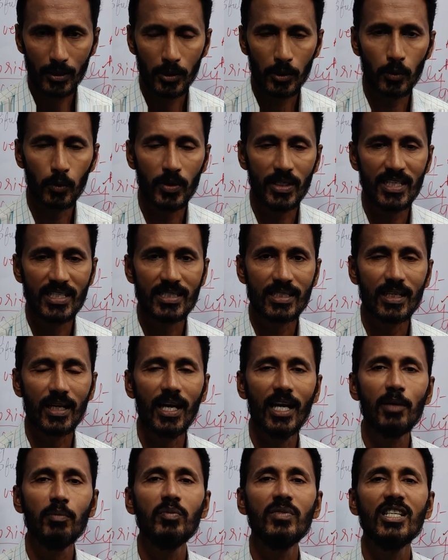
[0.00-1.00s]
to
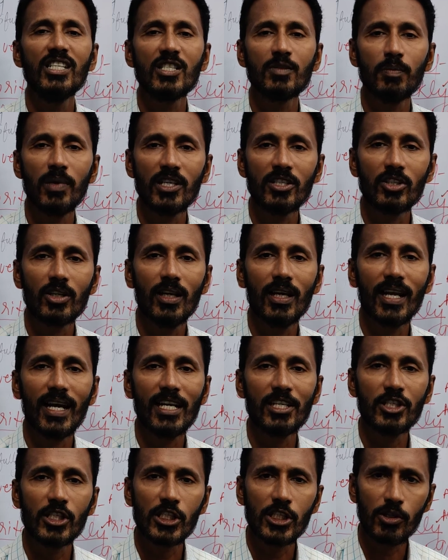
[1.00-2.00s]
describe this particular
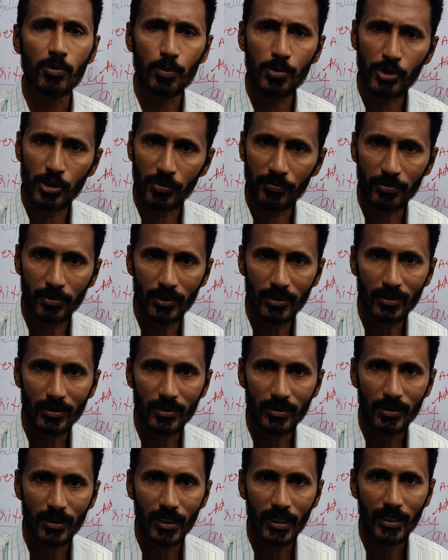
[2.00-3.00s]
adjective beautiful?
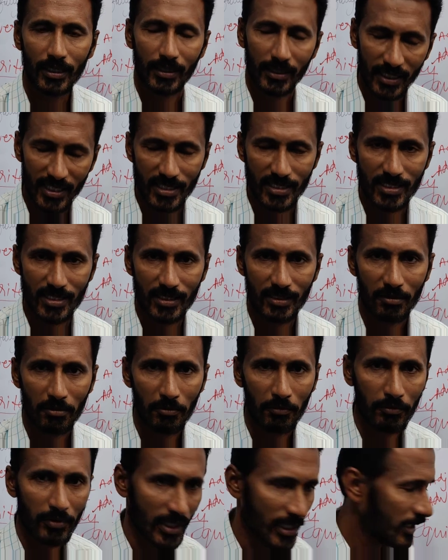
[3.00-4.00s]
Yes,
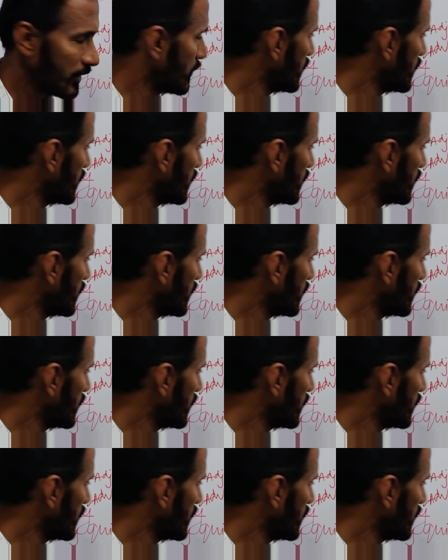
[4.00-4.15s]
we are